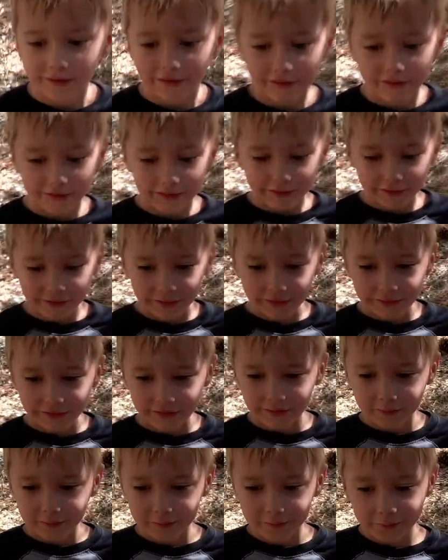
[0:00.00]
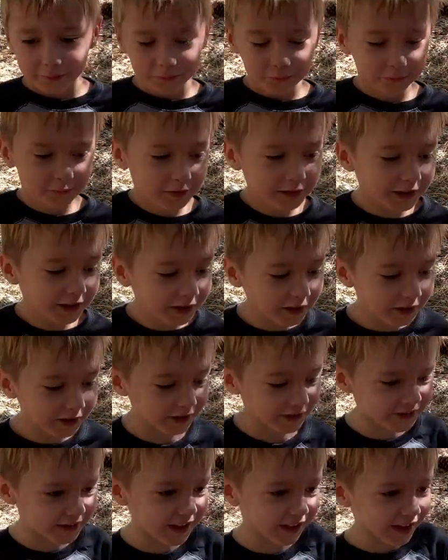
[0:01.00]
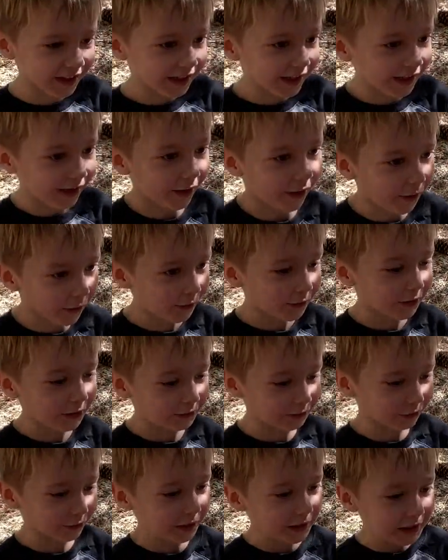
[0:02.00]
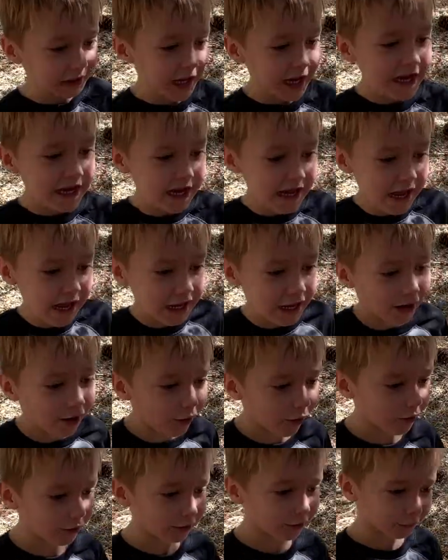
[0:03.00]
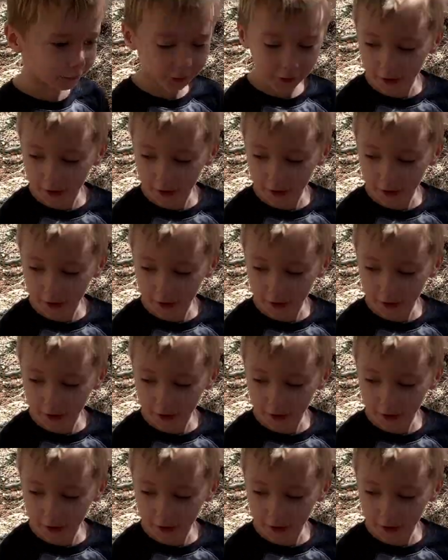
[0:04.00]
What did you just do? Peed on the tree and on the